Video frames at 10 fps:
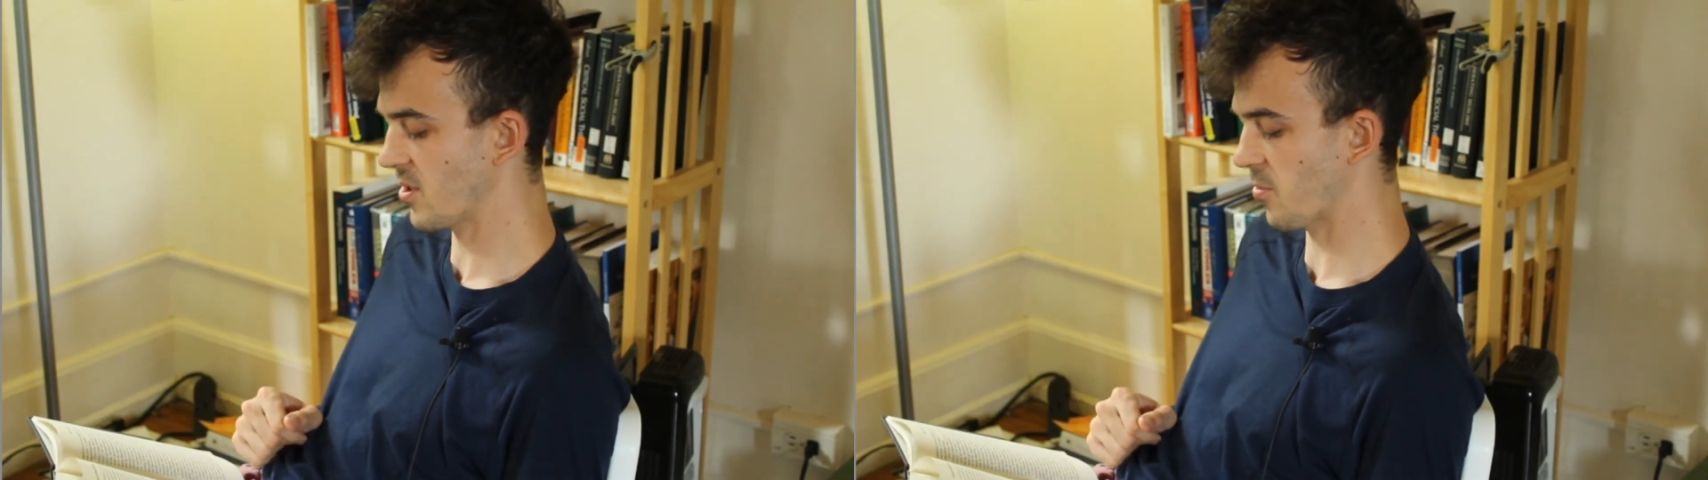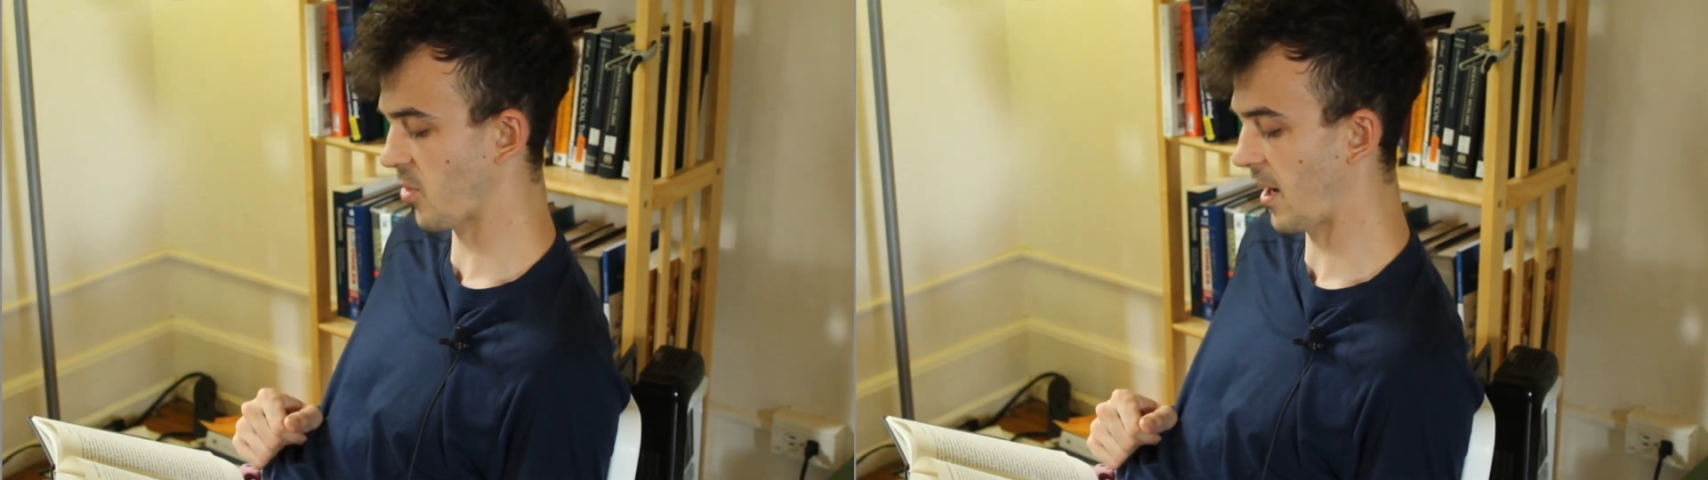
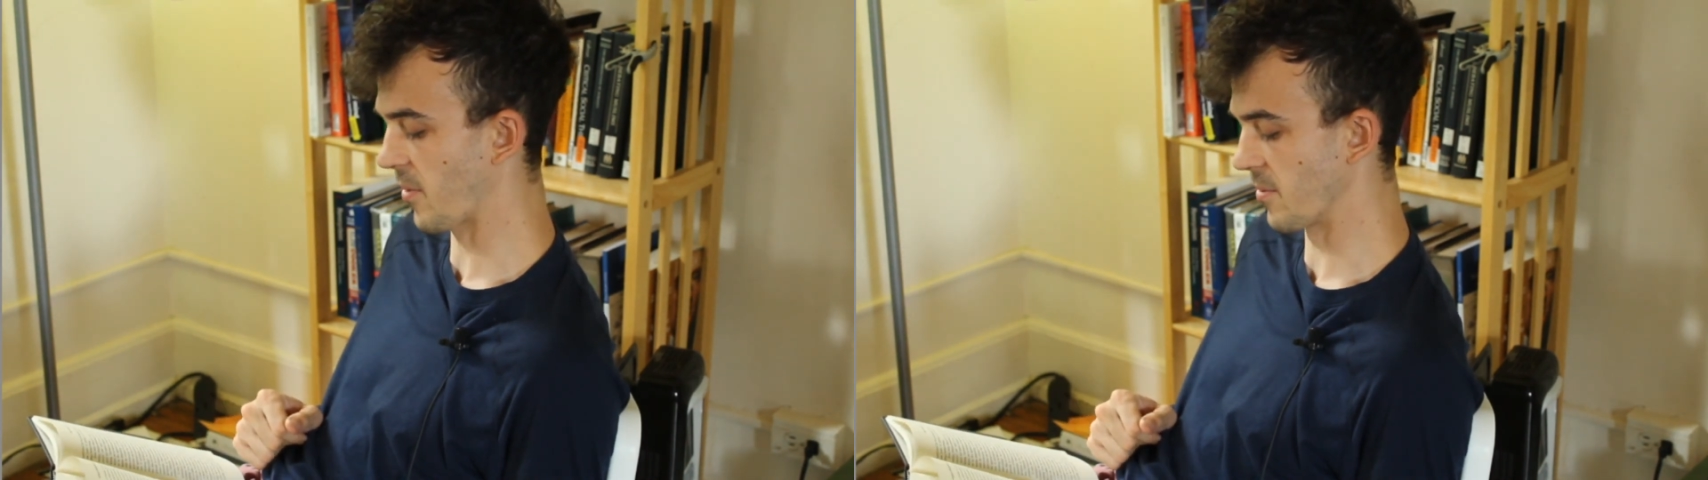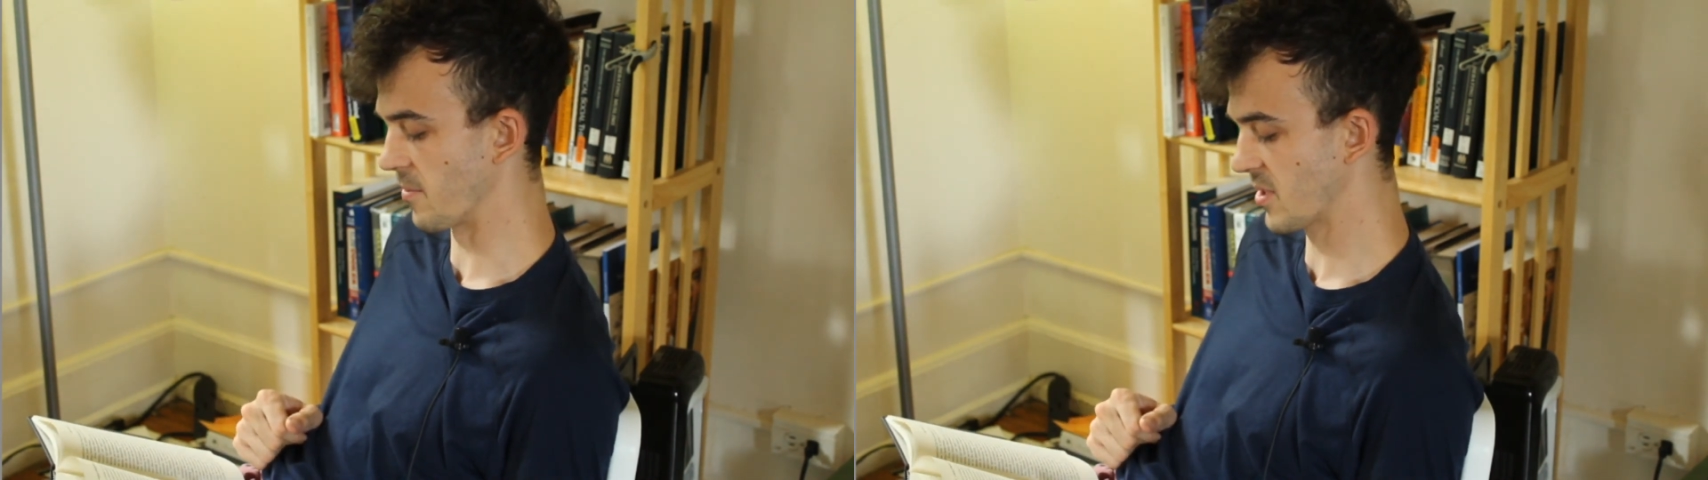of
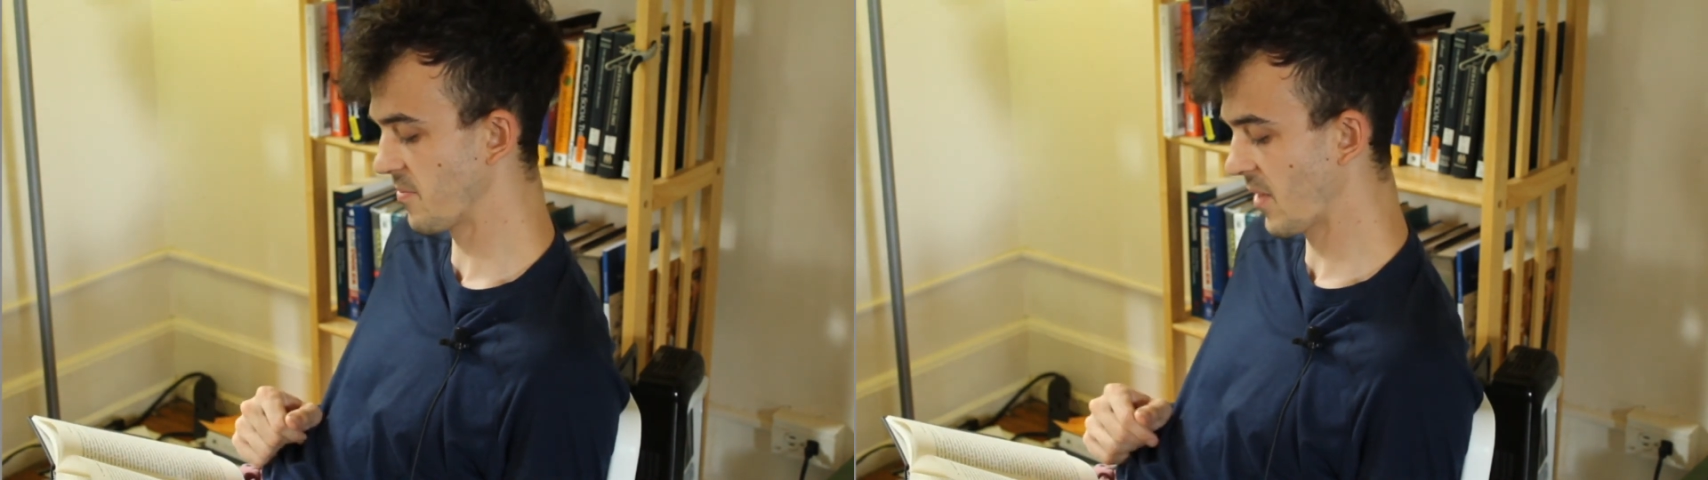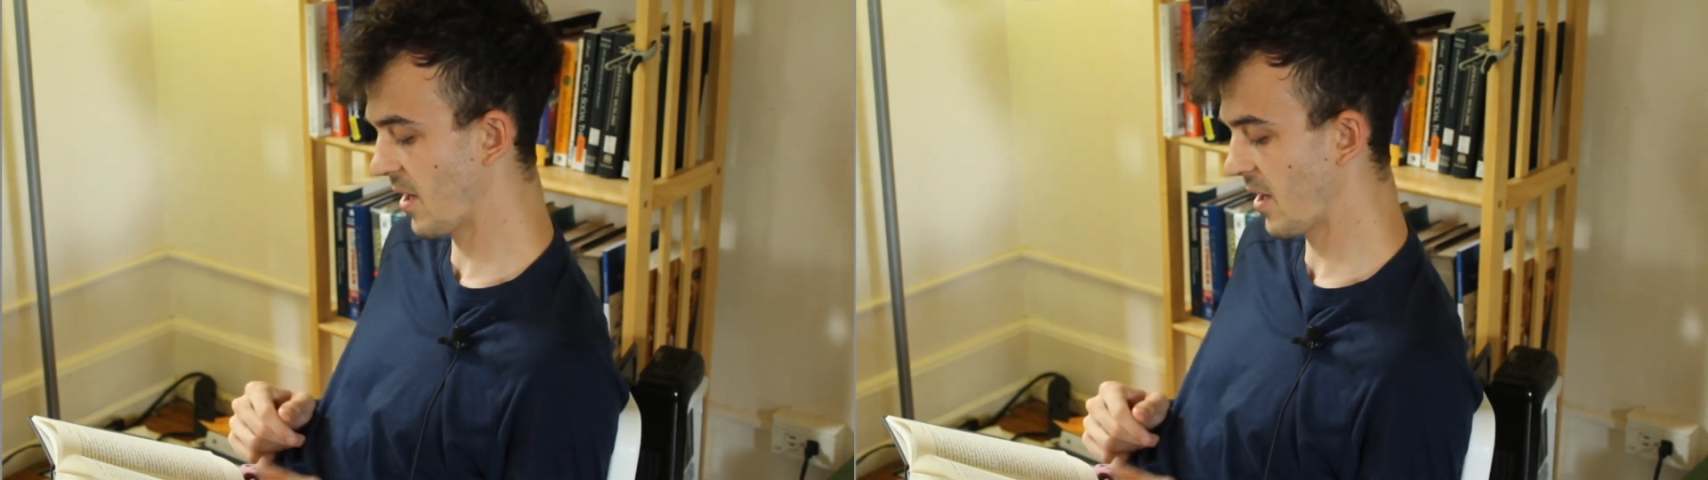problems